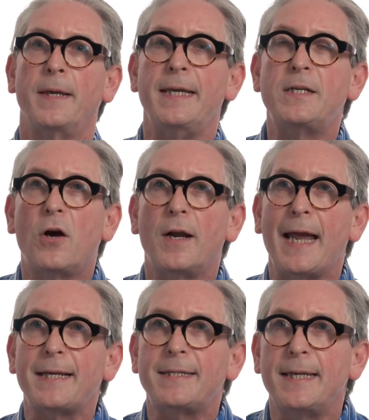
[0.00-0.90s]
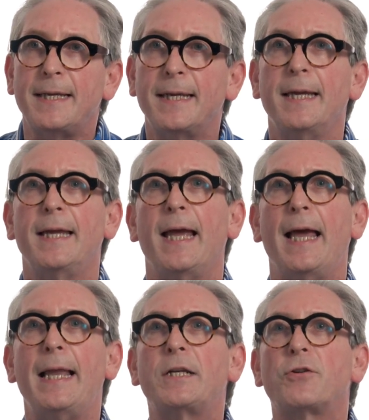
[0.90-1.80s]
in collecting
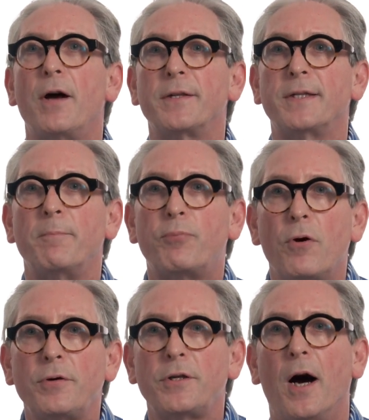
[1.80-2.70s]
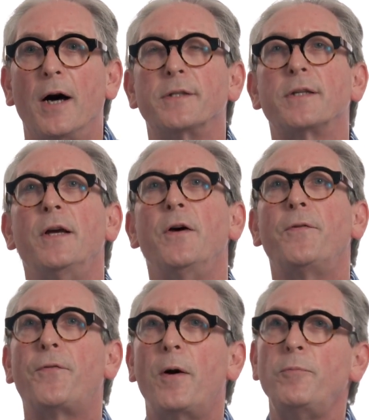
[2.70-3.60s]
electrons and protons
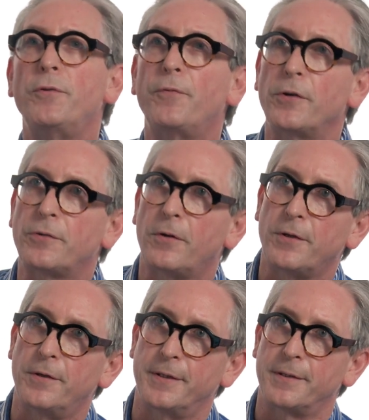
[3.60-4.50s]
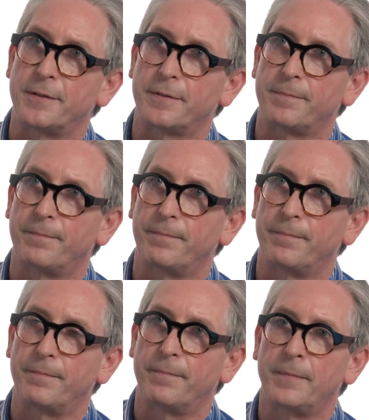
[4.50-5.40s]
from universal donors.
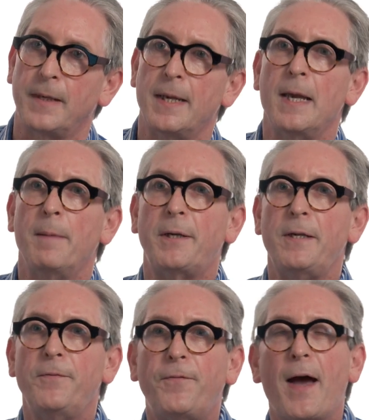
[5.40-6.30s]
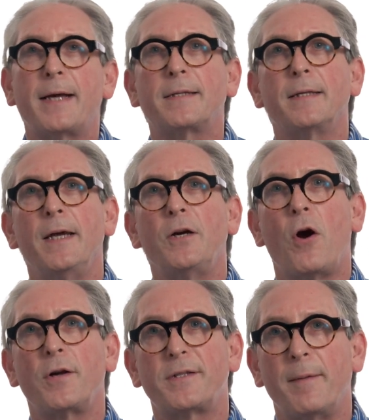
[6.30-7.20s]
But in fact,
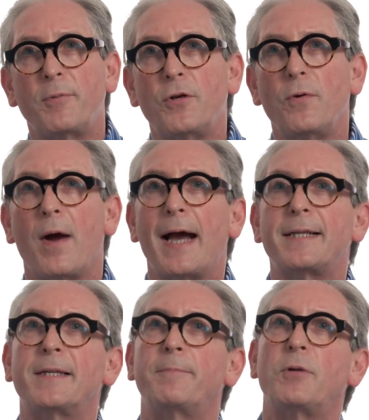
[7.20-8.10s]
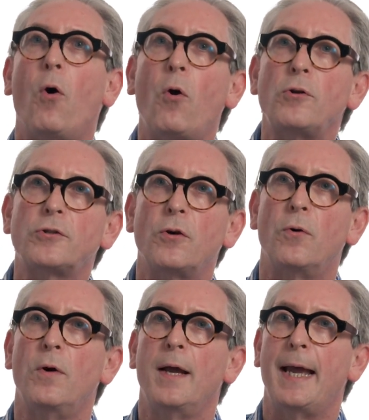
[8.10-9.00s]
coenzyme Q accepts
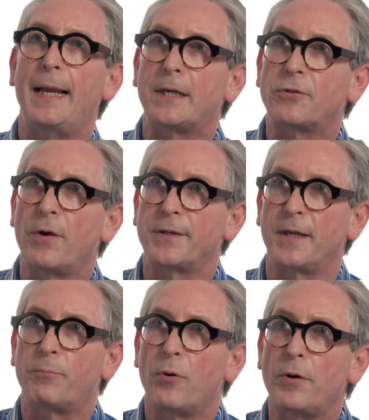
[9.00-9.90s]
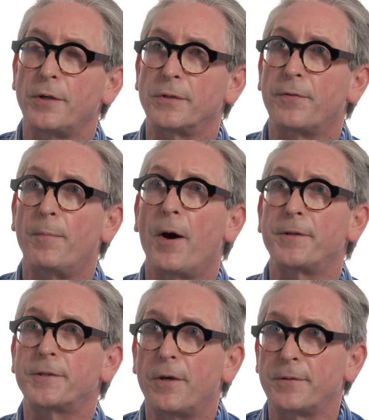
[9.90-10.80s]
also electrons and protons from
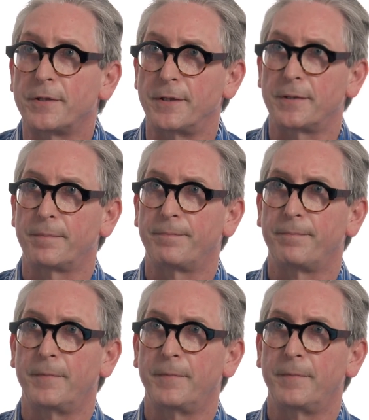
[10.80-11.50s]
other sources.